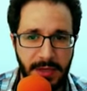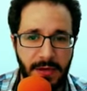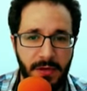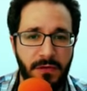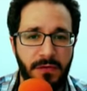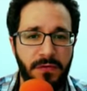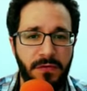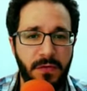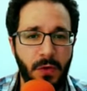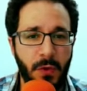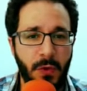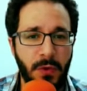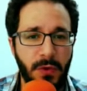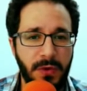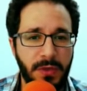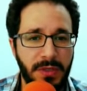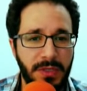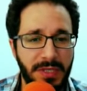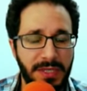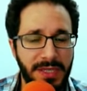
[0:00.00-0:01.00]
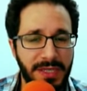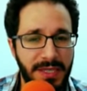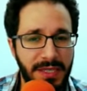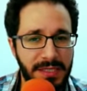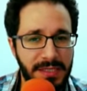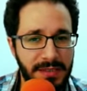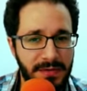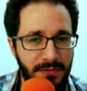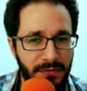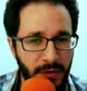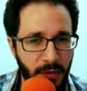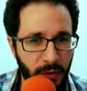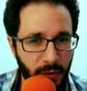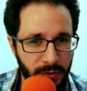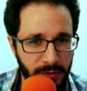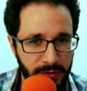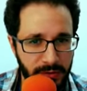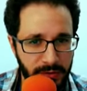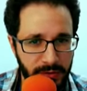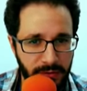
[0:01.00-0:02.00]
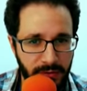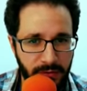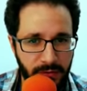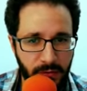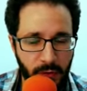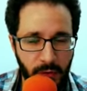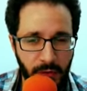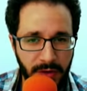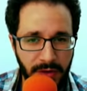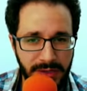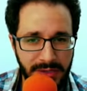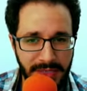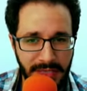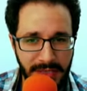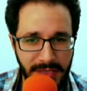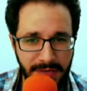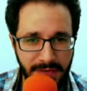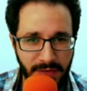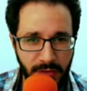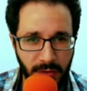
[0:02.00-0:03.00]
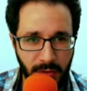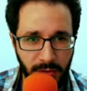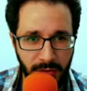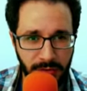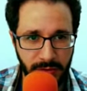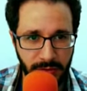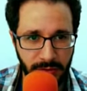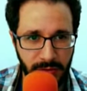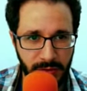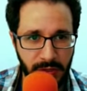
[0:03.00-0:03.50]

for the Sfirot, for the 10 Sfirot.